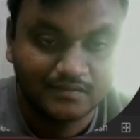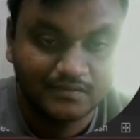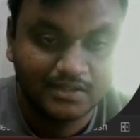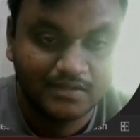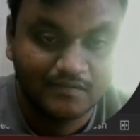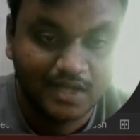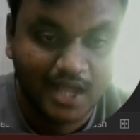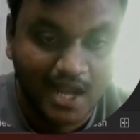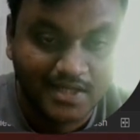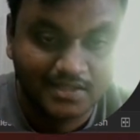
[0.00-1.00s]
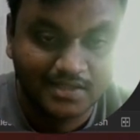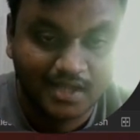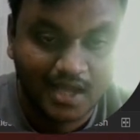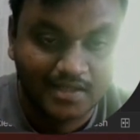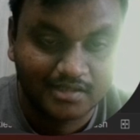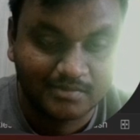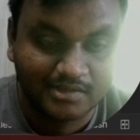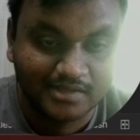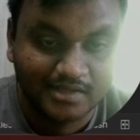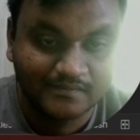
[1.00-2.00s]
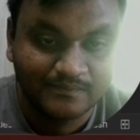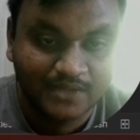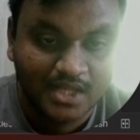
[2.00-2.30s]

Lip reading: We handle the error message.